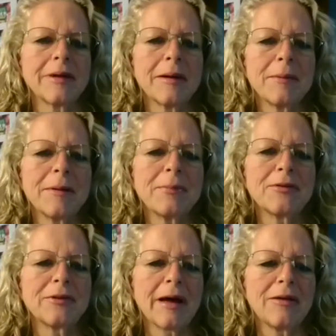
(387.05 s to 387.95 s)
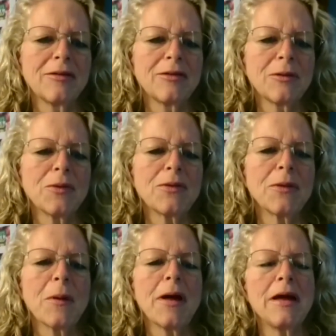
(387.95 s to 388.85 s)
I mean, besides
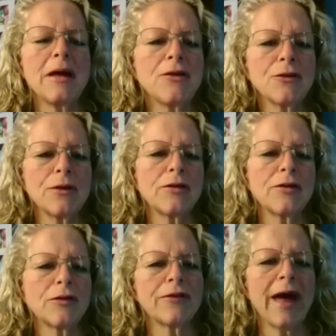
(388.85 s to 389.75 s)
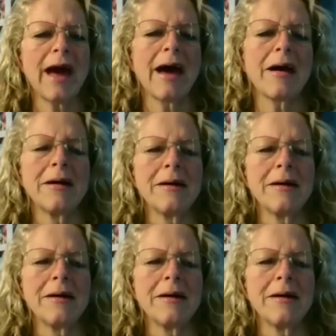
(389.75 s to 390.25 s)
the hindrance of that,